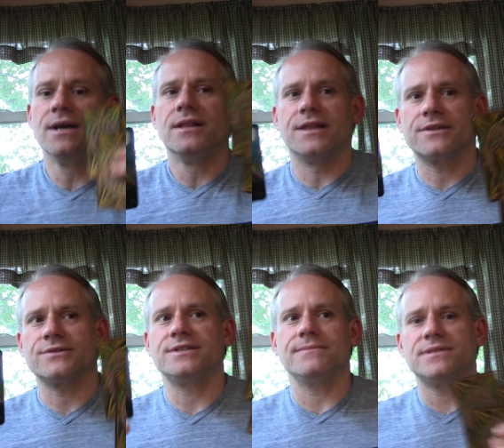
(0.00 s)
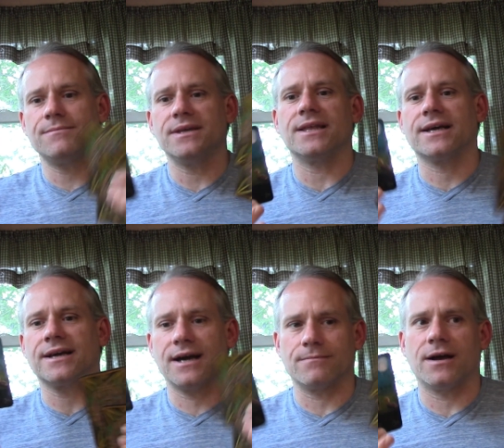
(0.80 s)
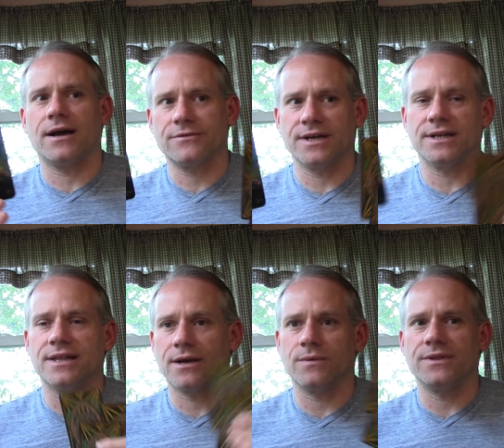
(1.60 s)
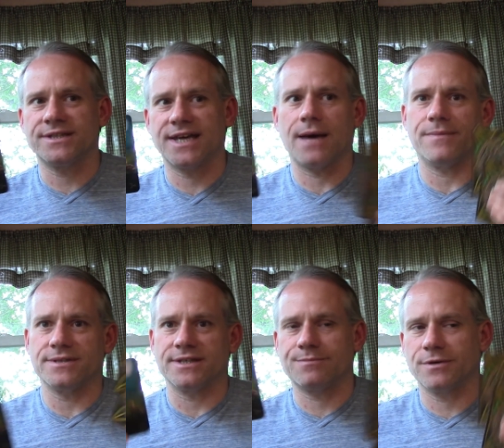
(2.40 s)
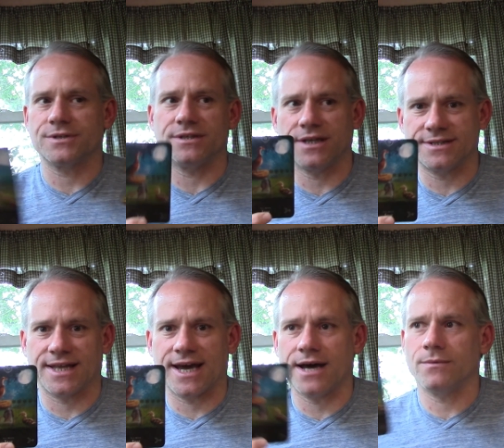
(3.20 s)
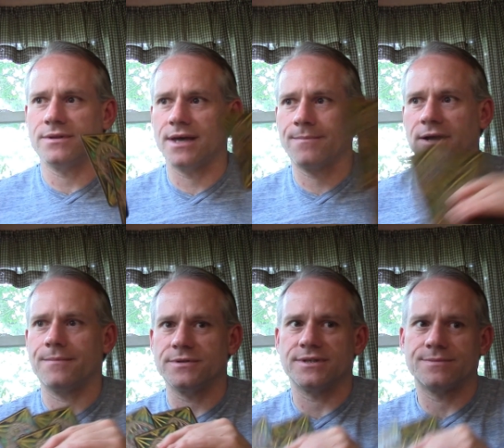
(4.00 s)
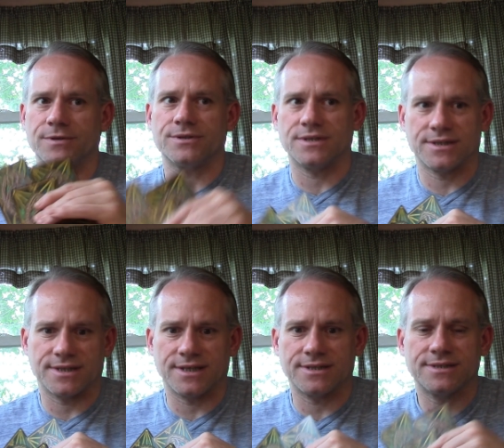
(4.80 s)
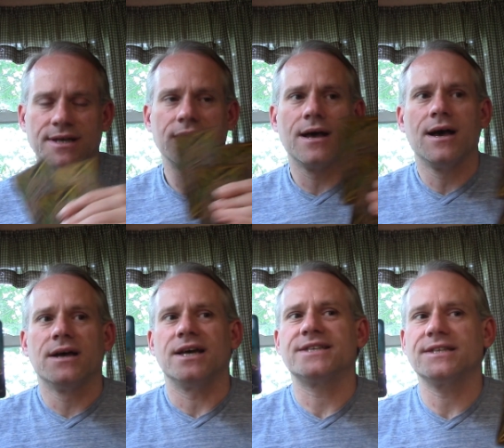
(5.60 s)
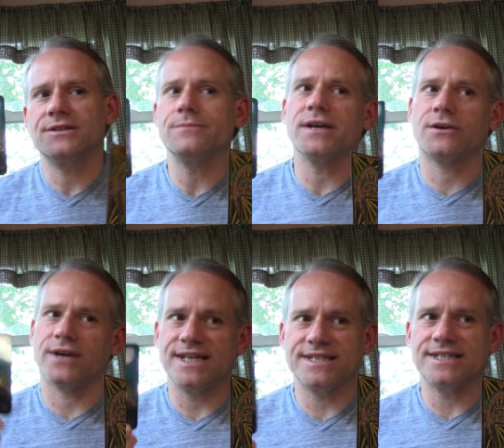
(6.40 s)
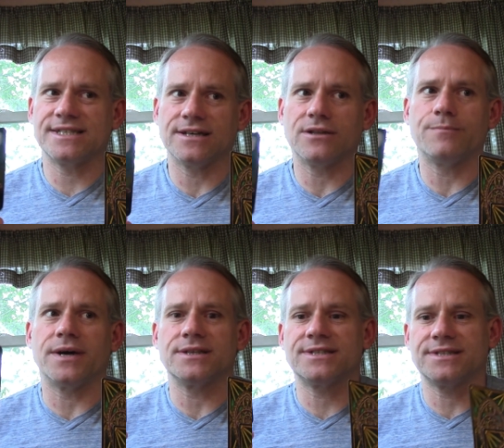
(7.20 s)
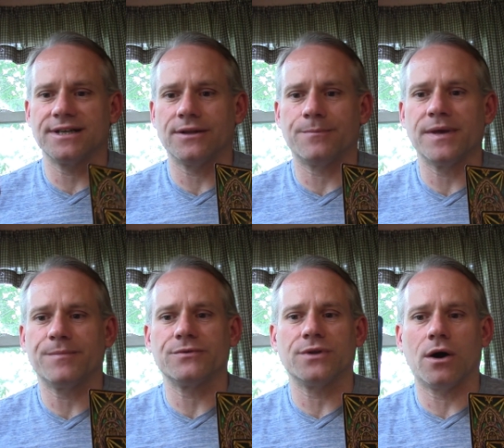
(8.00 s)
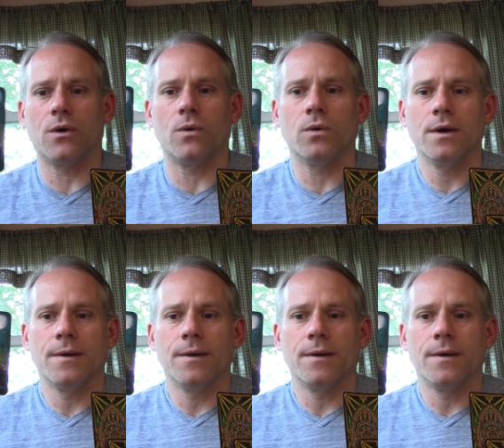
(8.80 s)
Like there seems to be like a camaraderie. Like when this happens, this person does that. When that happens, this person does this. It's a little bit crazy still, but still people know